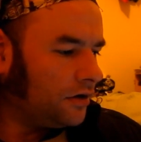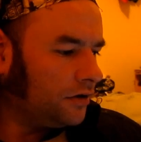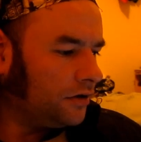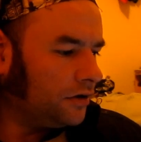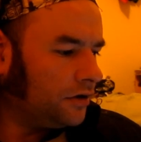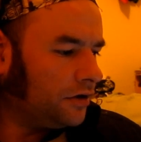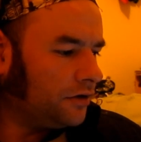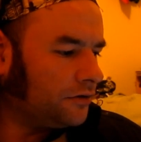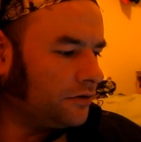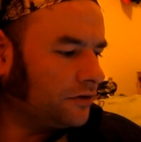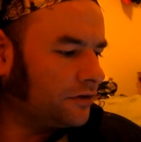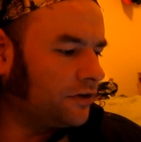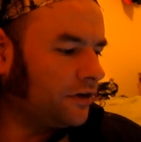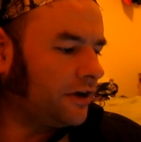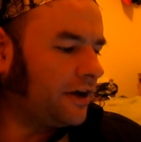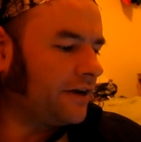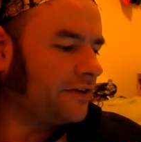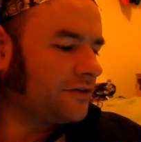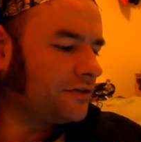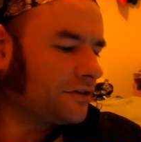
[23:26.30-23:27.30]
This guy
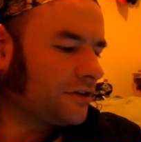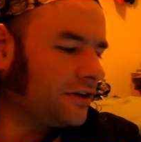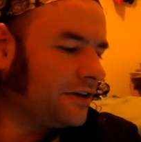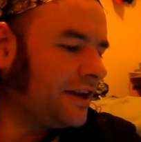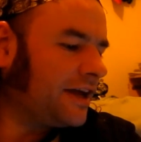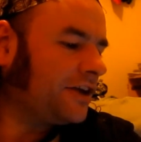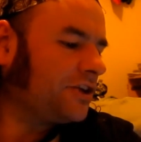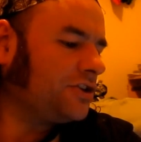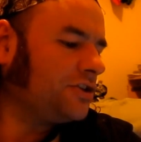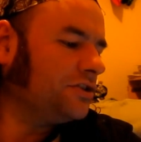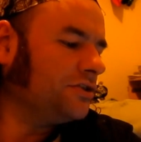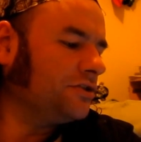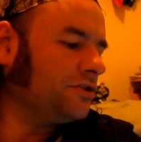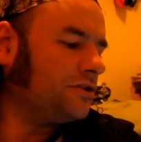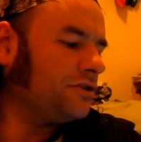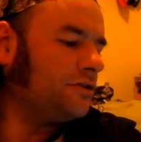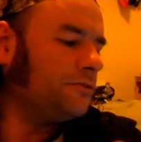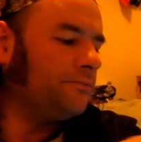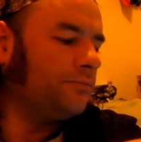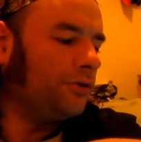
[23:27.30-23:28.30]
has connections
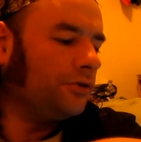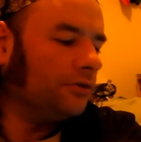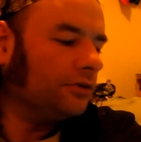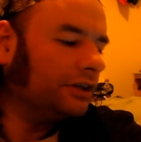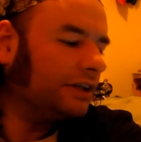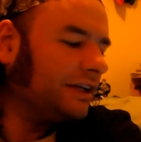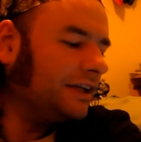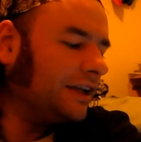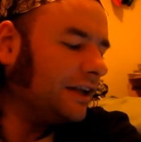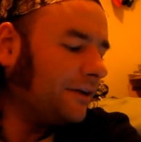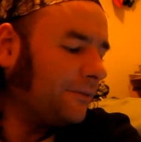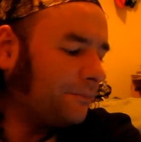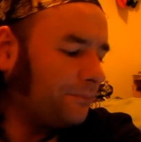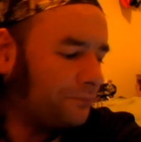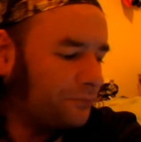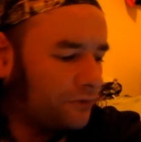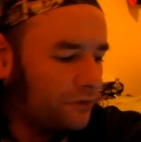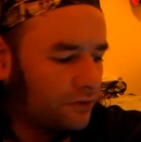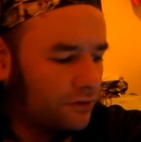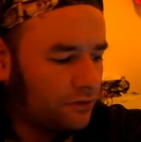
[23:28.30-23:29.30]
to Paul Elam,
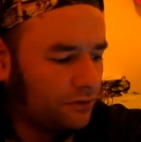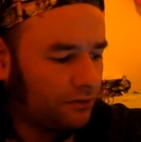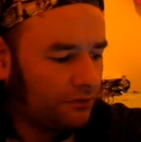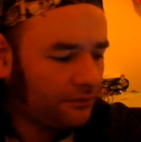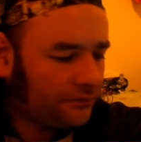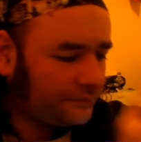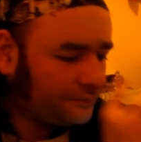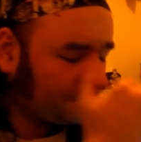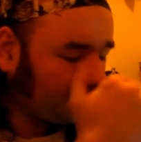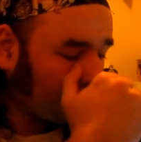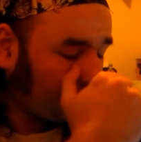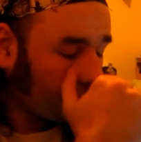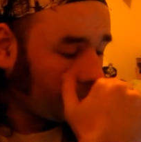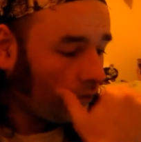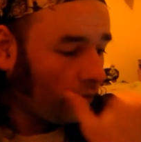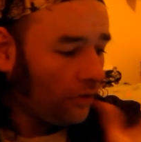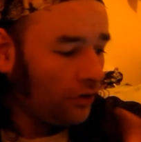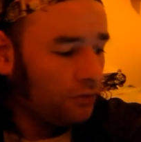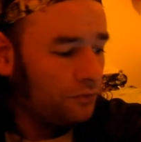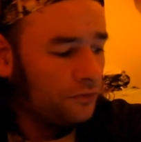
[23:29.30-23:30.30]

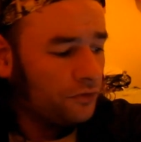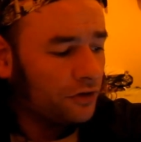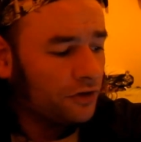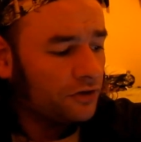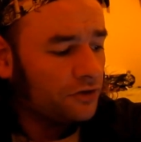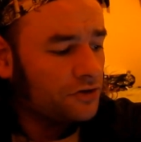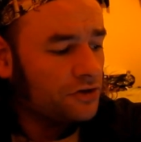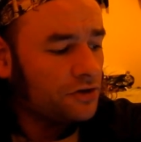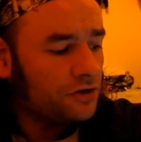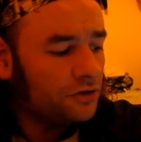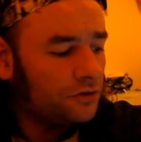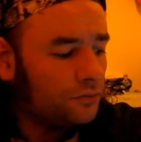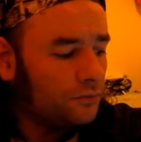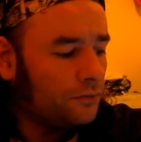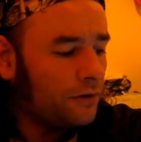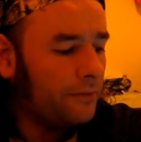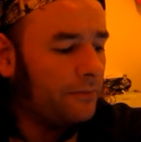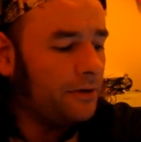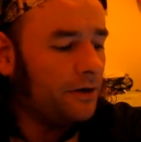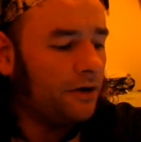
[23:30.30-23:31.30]
who thinks that
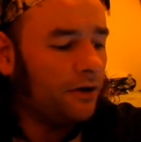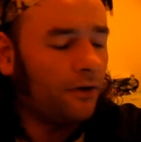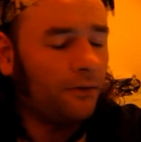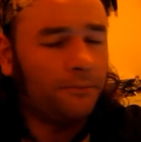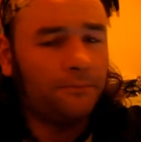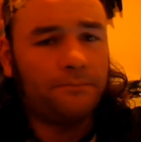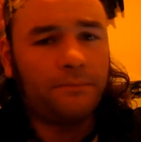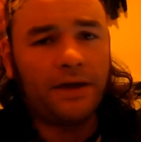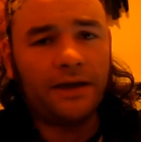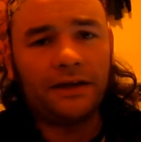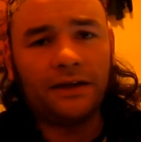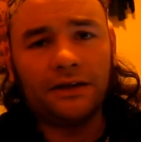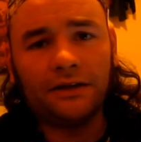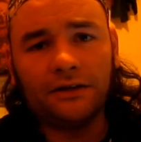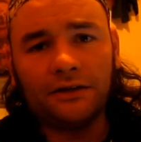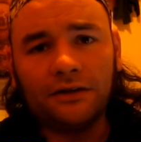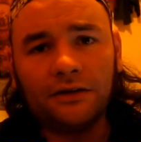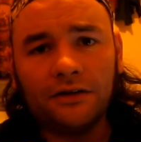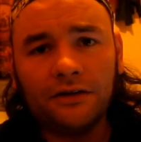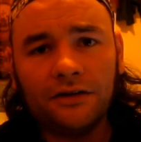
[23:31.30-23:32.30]
women are
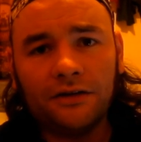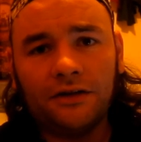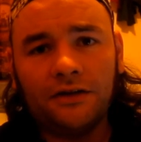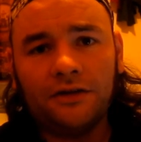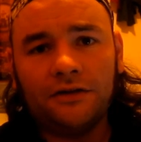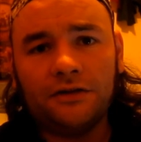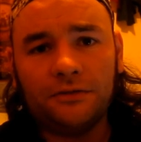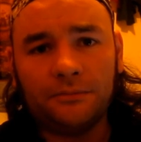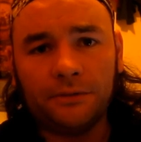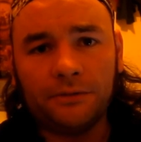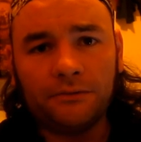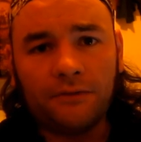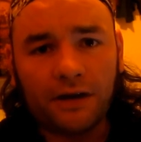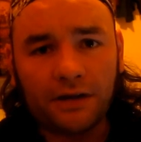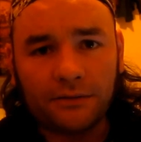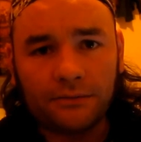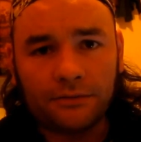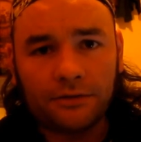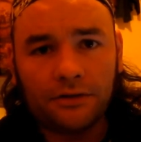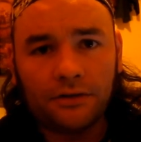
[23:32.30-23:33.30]
begging to be
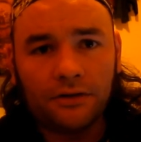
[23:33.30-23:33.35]
raped.